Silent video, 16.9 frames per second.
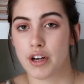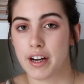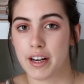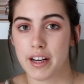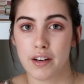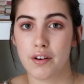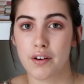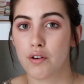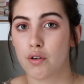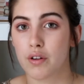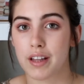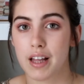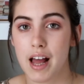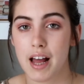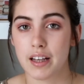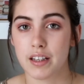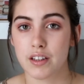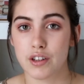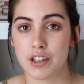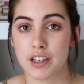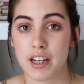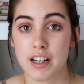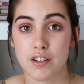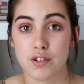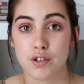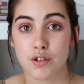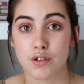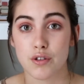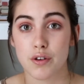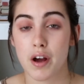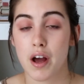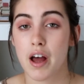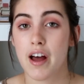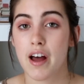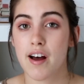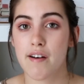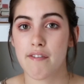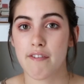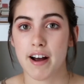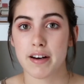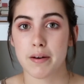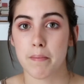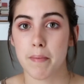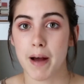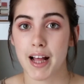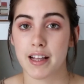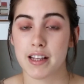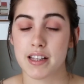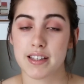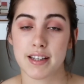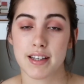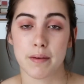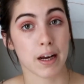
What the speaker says: drink and all of that. You need to find a balance.